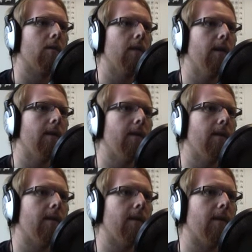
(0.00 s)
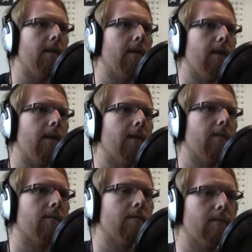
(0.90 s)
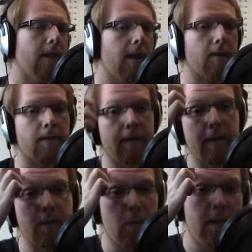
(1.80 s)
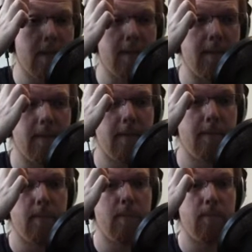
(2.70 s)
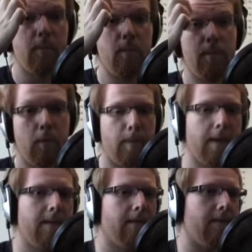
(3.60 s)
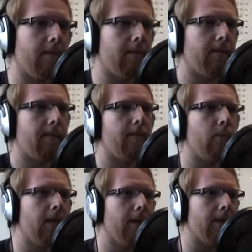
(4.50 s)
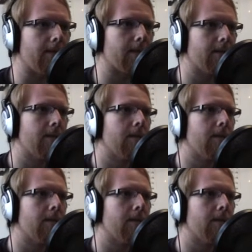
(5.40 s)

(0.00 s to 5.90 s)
Yeah, yeah, yeah, yeah, yeah. Sacrifice. Twins. Repentance. We get it.